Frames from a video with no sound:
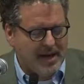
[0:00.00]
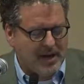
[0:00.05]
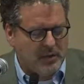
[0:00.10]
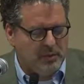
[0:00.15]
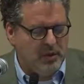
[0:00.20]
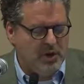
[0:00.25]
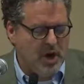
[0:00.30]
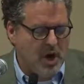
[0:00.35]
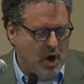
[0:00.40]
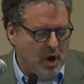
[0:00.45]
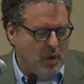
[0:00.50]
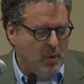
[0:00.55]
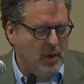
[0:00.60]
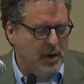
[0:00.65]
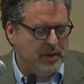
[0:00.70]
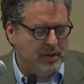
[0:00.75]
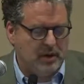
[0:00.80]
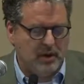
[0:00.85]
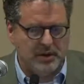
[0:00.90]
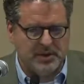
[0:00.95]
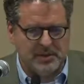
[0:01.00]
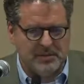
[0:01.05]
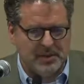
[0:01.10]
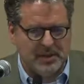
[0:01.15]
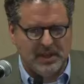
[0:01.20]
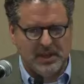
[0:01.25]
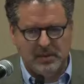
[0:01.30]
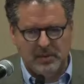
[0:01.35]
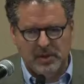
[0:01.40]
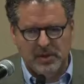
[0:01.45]
don't know whether
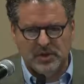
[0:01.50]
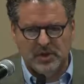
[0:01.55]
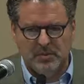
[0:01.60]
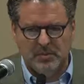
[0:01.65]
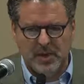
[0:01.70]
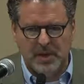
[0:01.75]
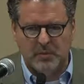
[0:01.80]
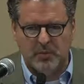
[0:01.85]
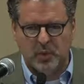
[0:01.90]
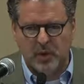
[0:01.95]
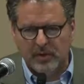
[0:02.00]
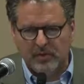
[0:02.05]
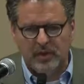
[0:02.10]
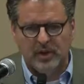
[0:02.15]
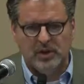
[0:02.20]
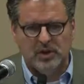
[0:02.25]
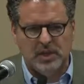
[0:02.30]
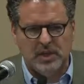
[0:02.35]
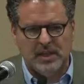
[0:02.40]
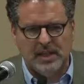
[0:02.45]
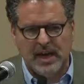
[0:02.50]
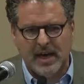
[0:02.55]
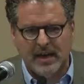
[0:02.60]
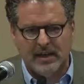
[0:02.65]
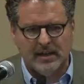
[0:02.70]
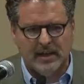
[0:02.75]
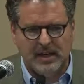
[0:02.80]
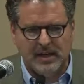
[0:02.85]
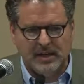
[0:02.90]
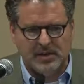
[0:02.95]
ultimately we should be privileging
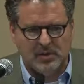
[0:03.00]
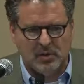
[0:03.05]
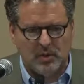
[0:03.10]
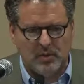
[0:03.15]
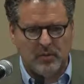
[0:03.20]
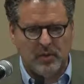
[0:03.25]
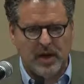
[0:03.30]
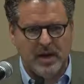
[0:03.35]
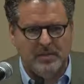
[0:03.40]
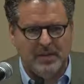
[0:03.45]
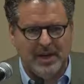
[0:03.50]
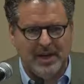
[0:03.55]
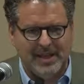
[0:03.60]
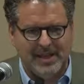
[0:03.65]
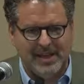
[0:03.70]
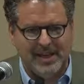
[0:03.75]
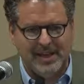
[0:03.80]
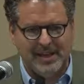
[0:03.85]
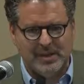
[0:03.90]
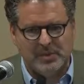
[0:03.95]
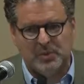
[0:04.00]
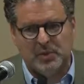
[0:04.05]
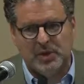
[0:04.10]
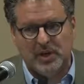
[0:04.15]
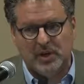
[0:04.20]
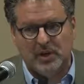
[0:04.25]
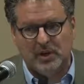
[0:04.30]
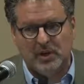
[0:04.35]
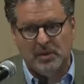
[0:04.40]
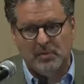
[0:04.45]
that in any sort of way, but I think it's
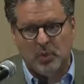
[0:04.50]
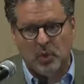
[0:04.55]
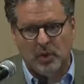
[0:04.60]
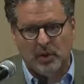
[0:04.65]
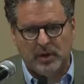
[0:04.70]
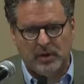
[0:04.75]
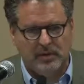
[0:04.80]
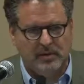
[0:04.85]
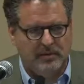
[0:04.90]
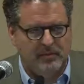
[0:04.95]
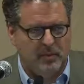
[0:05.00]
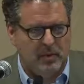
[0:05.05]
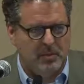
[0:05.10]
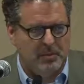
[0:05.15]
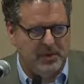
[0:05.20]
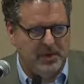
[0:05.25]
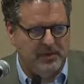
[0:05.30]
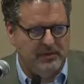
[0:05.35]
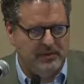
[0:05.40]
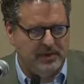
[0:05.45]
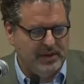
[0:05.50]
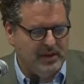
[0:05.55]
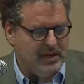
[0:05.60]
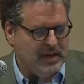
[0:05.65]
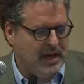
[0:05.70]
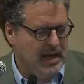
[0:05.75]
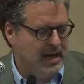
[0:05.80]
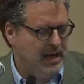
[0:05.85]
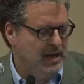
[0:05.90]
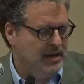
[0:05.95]
particularly important, informative,
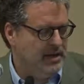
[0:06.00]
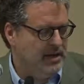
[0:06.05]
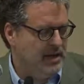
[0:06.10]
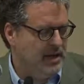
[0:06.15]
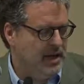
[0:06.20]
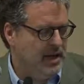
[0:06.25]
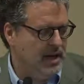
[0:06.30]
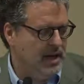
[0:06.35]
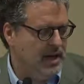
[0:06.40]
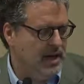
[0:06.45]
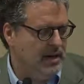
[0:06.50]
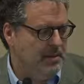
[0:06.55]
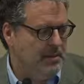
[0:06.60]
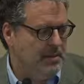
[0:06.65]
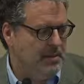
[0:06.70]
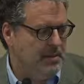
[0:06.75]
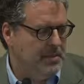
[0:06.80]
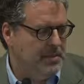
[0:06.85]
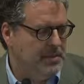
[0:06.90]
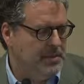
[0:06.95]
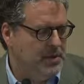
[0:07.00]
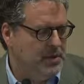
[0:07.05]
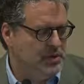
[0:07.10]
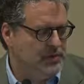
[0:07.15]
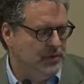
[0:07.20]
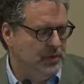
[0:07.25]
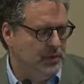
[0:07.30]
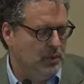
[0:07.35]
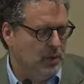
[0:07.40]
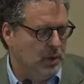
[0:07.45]
and
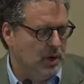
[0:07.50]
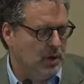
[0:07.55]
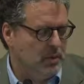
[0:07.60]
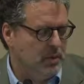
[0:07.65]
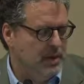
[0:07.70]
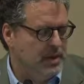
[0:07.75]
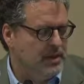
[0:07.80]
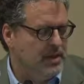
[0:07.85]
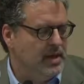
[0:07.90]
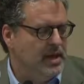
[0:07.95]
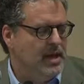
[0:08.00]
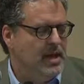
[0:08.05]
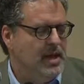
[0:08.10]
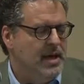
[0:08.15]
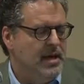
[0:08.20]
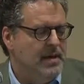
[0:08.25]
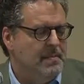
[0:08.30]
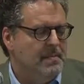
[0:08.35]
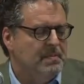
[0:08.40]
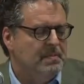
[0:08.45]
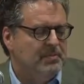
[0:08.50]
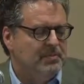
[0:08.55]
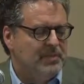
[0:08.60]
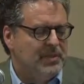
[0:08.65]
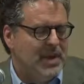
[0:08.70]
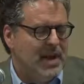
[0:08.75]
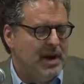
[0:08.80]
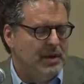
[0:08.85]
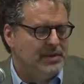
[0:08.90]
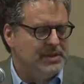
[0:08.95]
useful to work with.
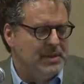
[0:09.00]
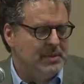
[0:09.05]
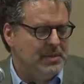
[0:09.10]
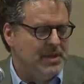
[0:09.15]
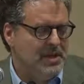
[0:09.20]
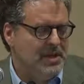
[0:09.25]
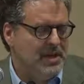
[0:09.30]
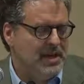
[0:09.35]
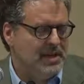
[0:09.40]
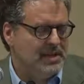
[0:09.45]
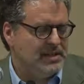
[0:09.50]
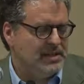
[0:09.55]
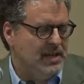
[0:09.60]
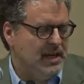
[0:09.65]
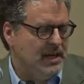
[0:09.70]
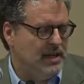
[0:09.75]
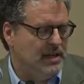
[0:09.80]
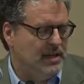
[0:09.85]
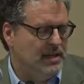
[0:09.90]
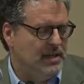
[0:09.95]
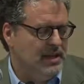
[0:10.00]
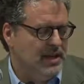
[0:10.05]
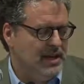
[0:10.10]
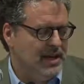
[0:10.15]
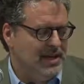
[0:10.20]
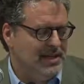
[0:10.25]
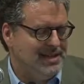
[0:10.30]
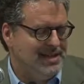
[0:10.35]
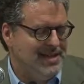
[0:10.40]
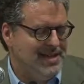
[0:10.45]
Now, some of the things
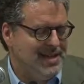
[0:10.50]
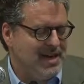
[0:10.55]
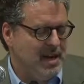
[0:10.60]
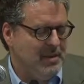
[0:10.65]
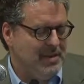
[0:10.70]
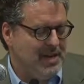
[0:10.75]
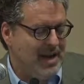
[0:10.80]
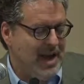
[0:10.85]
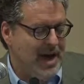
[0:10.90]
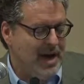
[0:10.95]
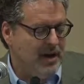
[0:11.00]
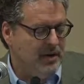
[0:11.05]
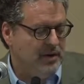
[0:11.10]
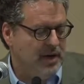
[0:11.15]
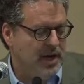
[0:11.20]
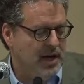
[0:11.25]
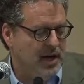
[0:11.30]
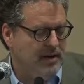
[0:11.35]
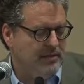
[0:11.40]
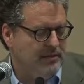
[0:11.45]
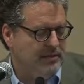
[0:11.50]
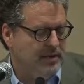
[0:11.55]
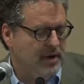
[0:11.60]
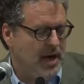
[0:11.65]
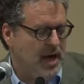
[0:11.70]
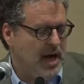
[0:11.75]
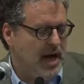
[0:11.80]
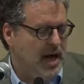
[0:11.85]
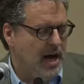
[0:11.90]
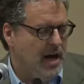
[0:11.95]
that I see coming out of
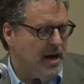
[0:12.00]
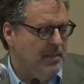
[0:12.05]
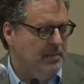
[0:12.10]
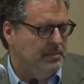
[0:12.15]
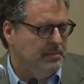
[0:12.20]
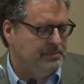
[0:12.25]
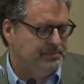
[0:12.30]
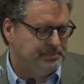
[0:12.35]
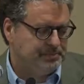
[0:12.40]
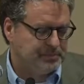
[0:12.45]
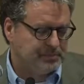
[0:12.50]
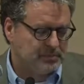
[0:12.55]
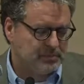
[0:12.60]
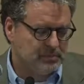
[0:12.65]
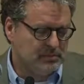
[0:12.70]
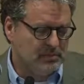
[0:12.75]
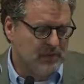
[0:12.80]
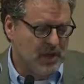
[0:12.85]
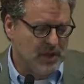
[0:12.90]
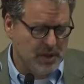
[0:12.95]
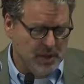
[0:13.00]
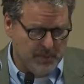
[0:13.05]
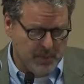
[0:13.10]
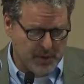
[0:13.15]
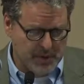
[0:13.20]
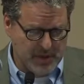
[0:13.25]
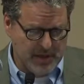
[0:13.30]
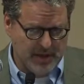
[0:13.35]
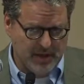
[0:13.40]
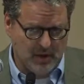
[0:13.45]
the
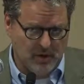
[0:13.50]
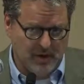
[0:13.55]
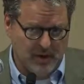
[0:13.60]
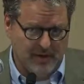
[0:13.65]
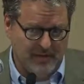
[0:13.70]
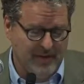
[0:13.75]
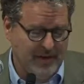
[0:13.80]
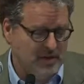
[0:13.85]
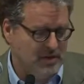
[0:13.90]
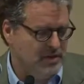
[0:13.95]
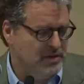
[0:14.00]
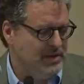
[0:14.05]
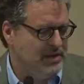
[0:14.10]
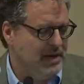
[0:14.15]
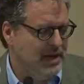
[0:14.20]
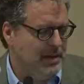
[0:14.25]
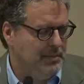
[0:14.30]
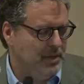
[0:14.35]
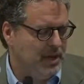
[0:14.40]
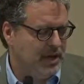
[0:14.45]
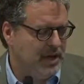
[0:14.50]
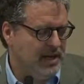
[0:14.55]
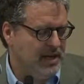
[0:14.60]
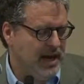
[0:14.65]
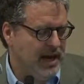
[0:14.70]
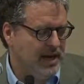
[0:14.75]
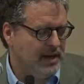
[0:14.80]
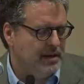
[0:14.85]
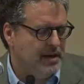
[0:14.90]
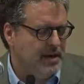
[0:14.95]
particular conventions that I'm
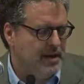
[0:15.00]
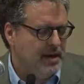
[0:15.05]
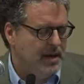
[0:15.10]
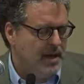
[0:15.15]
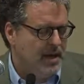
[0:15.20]
looking at,